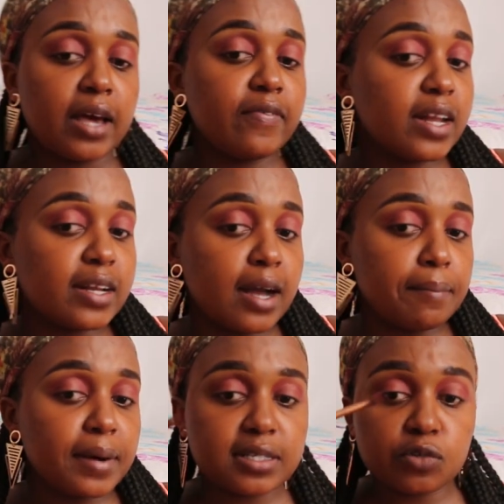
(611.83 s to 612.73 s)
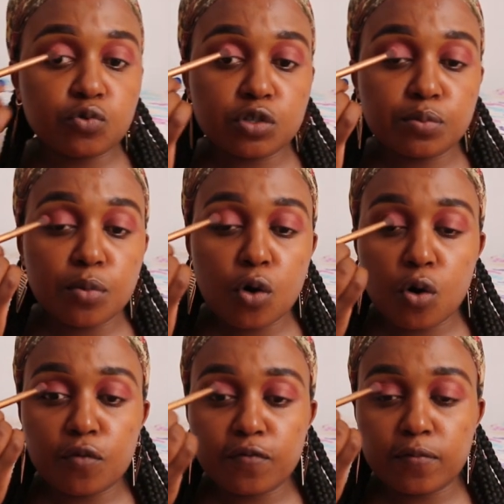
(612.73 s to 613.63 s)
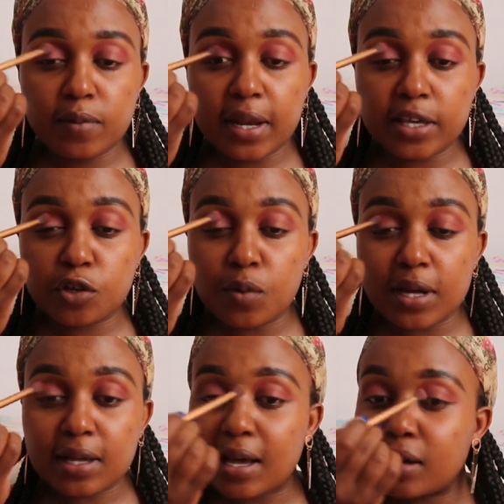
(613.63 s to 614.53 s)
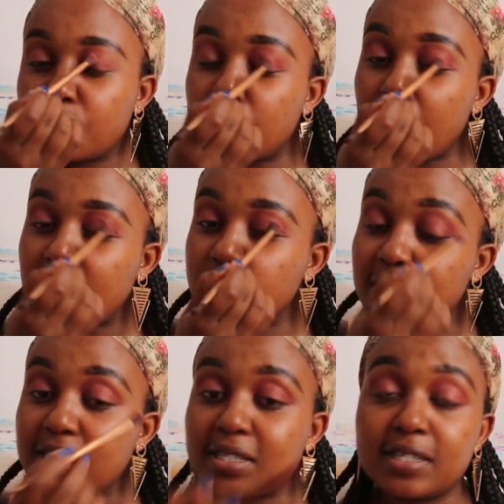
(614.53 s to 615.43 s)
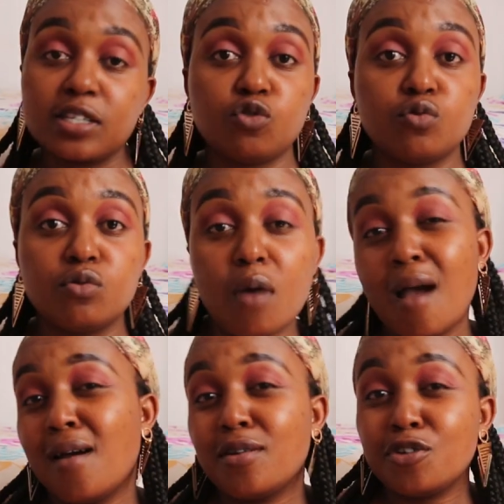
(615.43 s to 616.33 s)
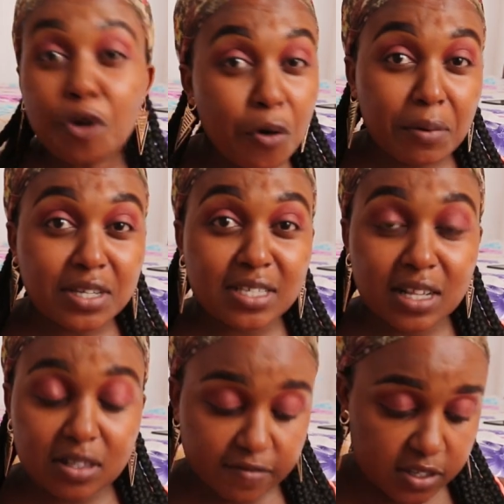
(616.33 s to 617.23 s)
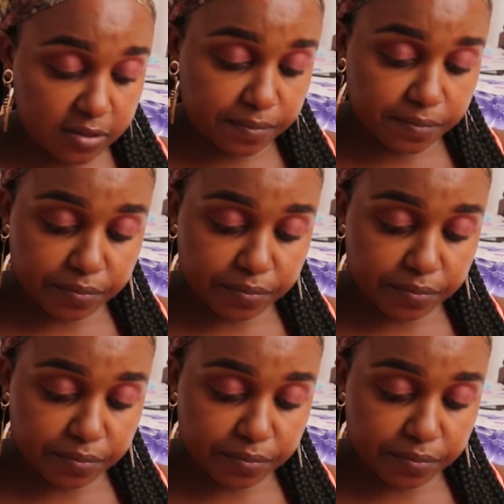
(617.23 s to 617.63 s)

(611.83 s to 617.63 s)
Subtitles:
And then campus, it was more of like we were actually starting to know ourselves.